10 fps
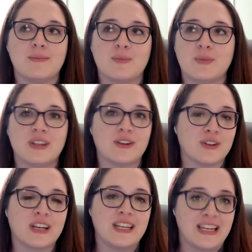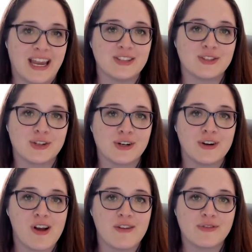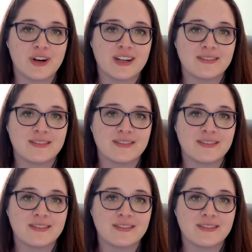when they're looking to enhance their current offering?